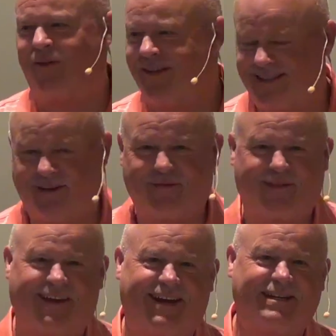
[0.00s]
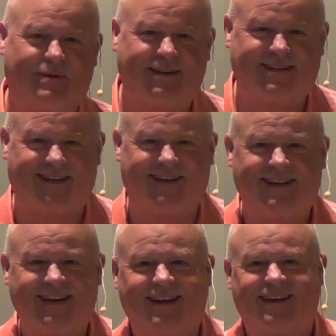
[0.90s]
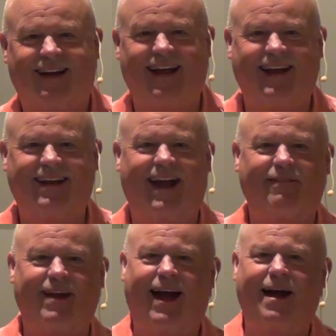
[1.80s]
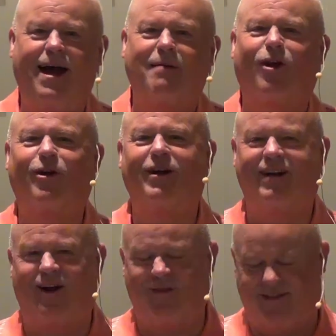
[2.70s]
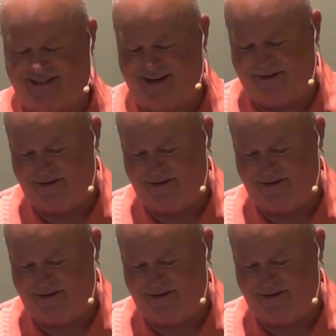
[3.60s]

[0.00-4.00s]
and all these different things. But glad to have you. I'm learning all this